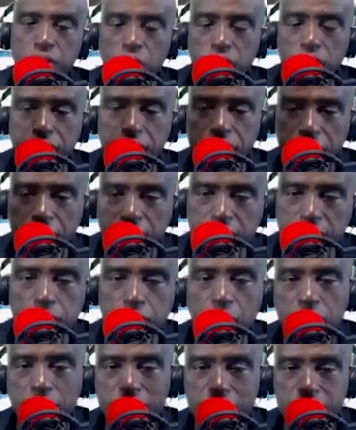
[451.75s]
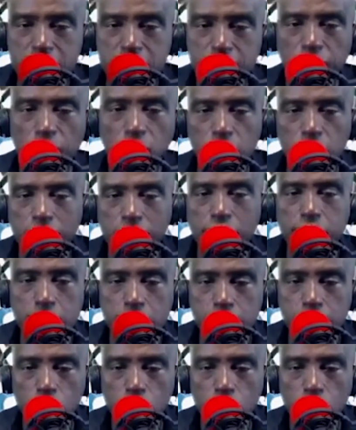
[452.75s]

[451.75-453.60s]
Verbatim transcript: They're the victim of the evil, the,